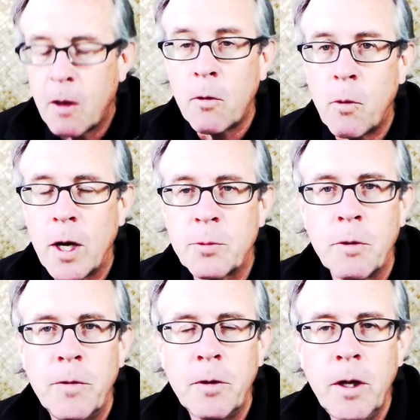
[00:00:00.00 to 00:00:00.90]
Otherwise,
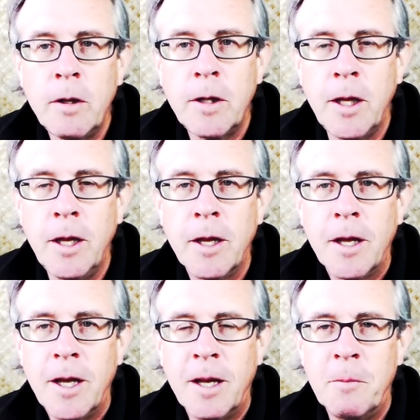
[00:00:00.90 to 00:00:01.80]
we'll feel guilty
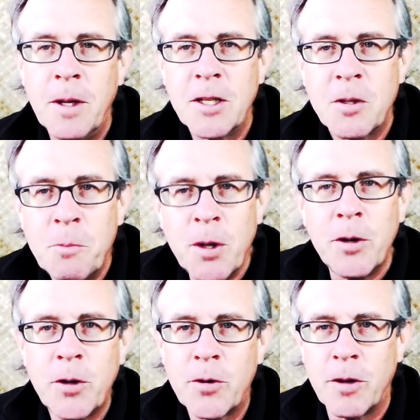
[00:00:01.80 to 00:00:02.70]
in being
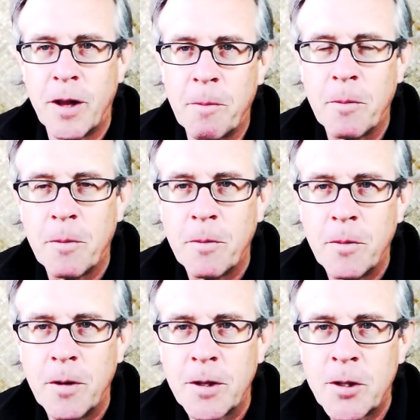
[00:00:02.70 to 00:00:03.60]
superior to them.
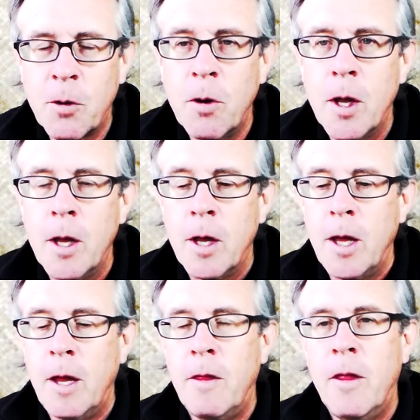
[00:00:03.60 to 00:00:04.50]
So,
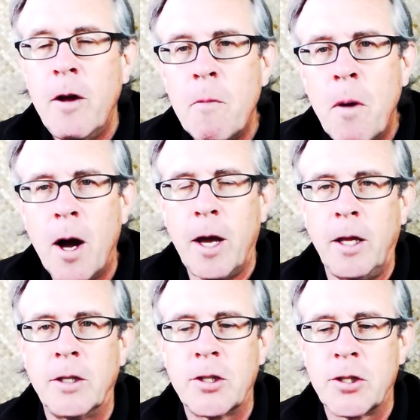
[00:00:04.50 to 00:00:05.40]
in their
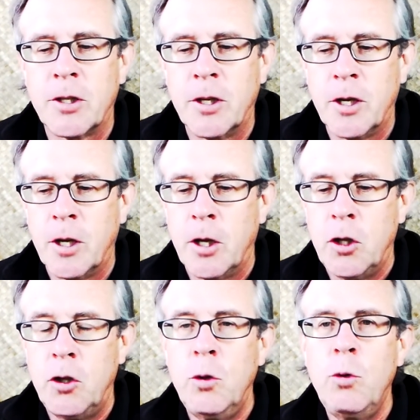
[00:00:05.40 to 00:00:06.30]
minds,
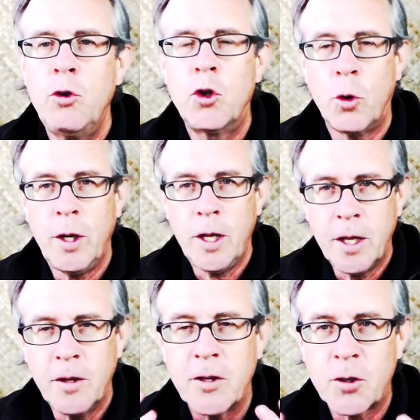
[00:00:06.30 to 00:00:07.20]
you
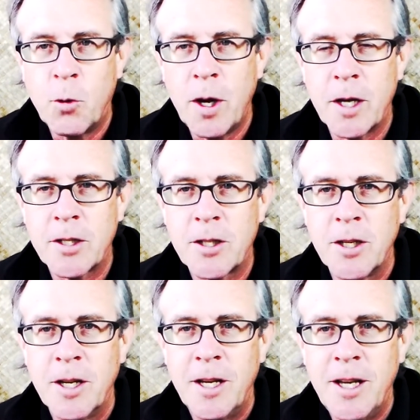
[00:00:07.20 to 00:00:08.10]
joining in this quest
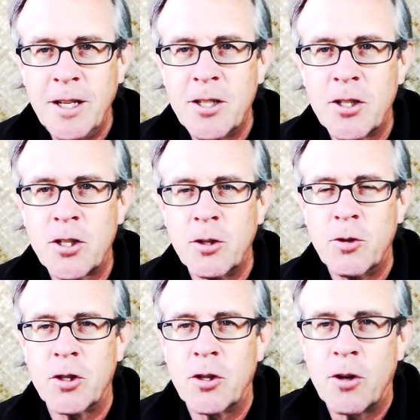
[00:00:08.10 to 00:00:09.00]
is the
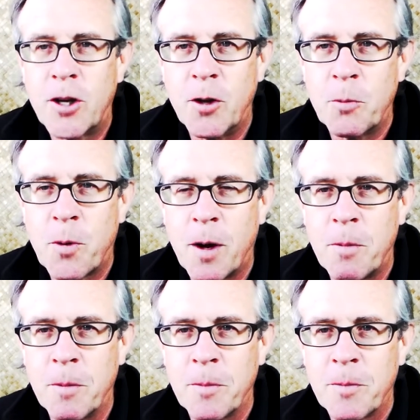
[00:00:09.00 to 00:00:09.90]
solution to their guilt
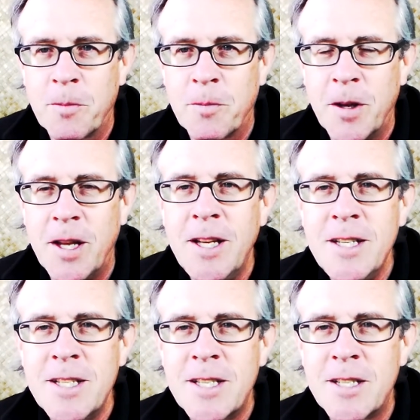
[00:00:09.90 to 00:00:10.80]
problem. It
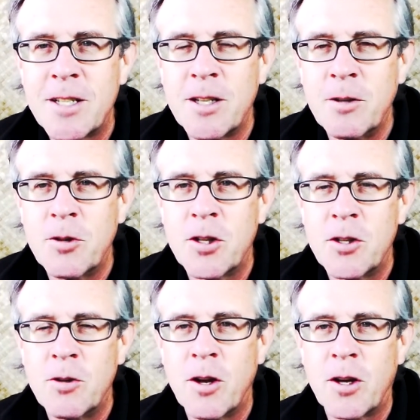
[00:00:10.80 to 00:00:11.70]
is the
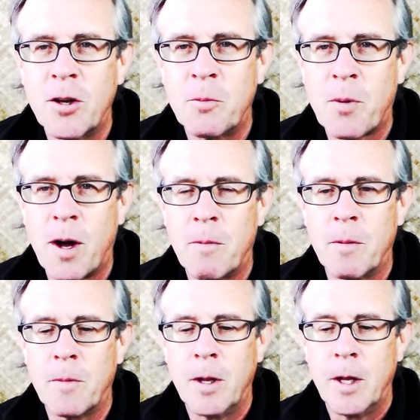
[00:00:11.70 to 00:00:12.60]
solution to their guilt problem.